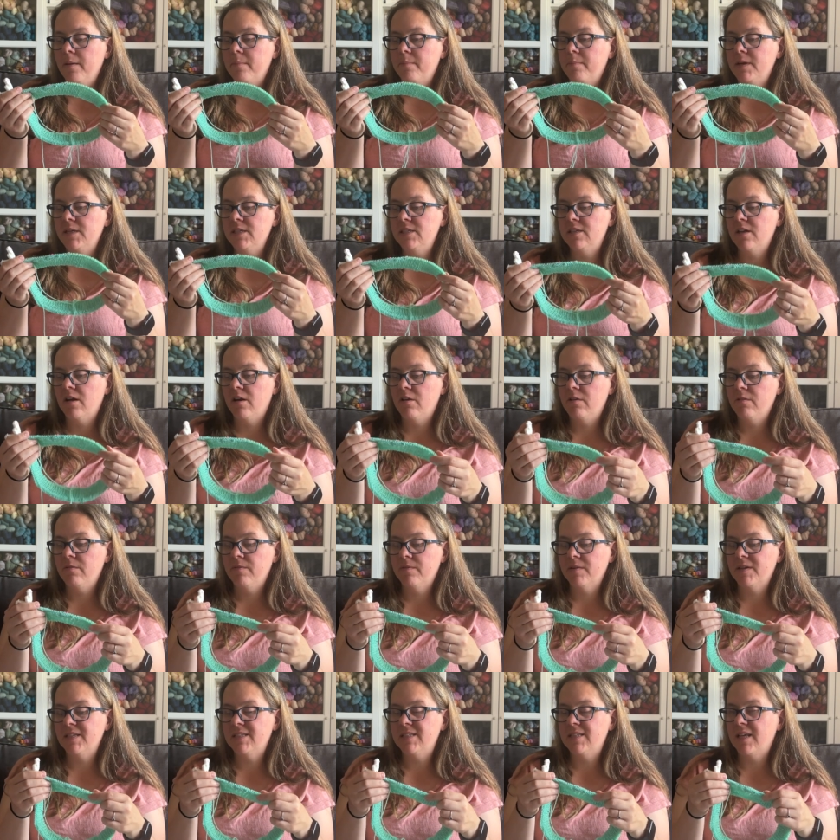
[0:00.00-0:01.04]
myself,
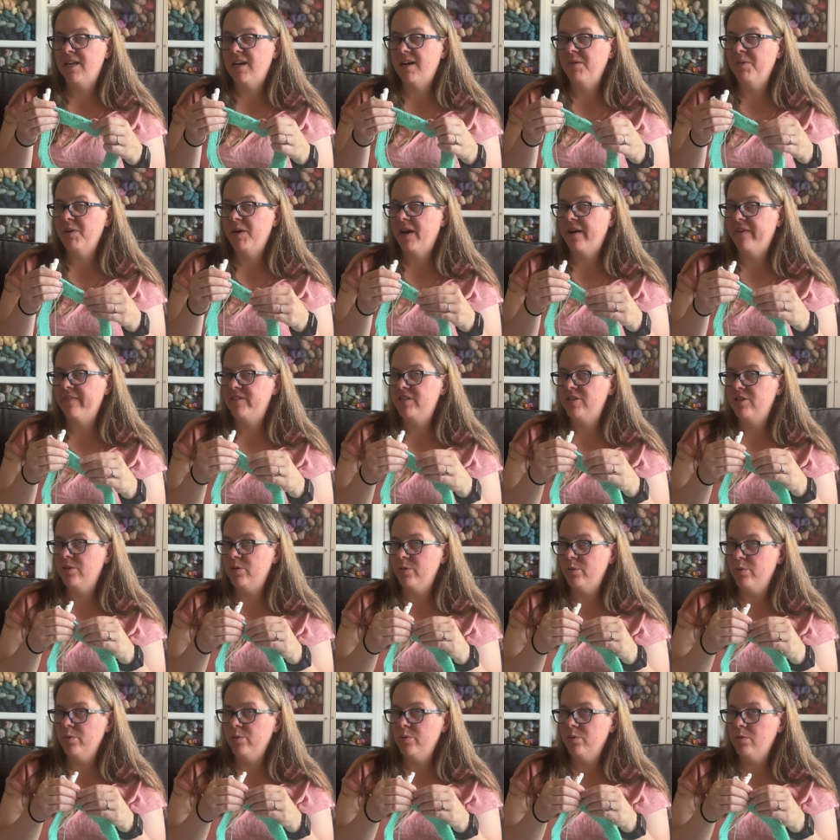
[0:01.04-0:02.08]
because then I would have
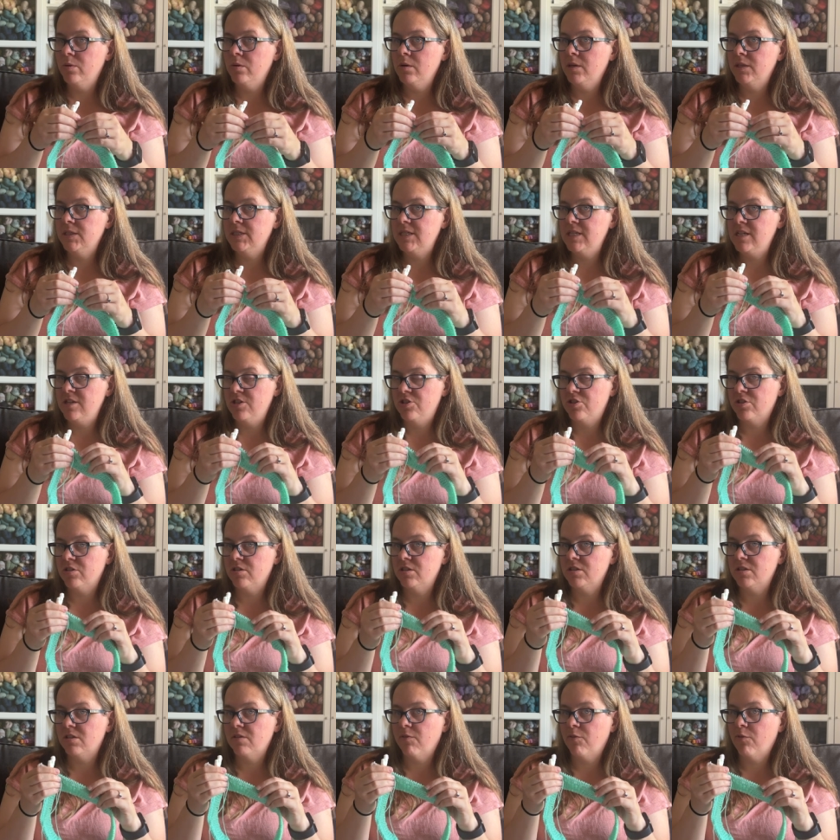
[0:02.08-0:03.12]
two
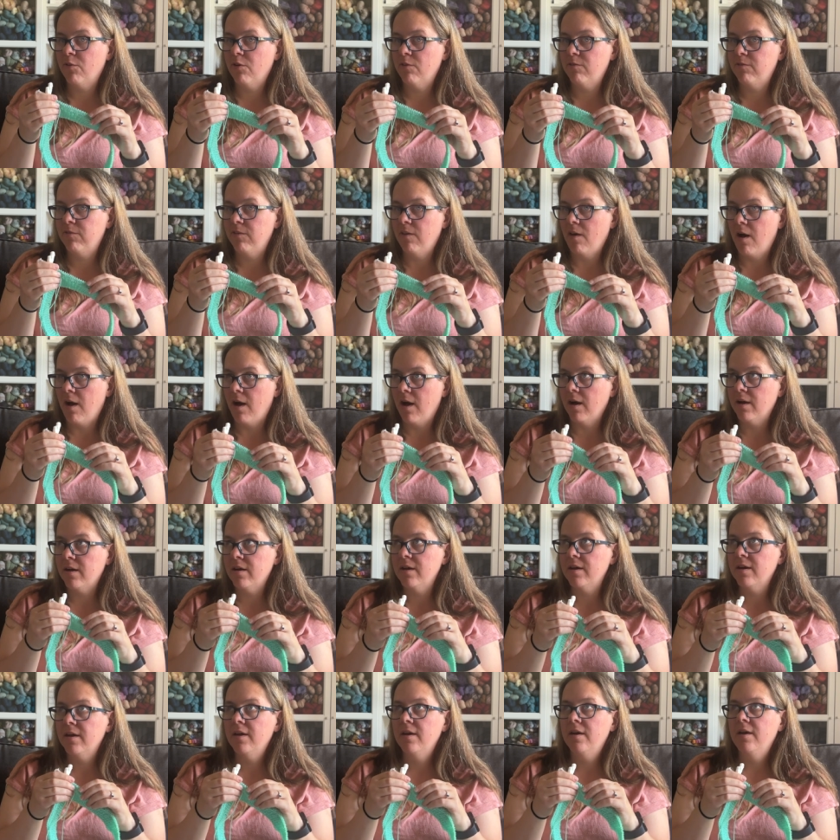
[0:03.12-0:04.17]
t-shirts for Flock.
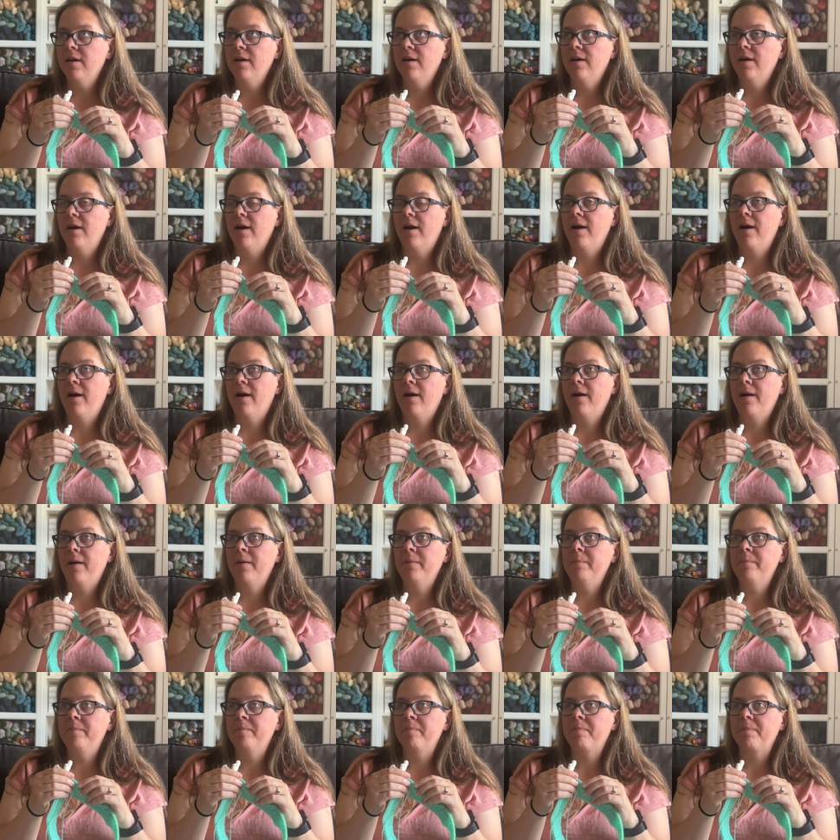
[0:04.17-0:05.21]

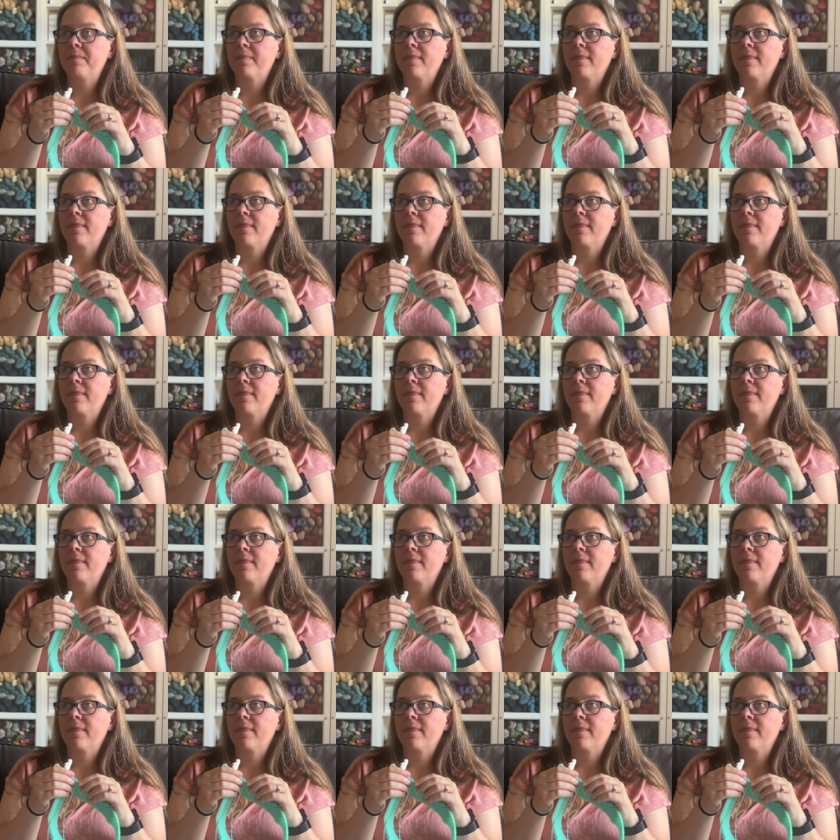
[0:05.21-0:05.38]
Um,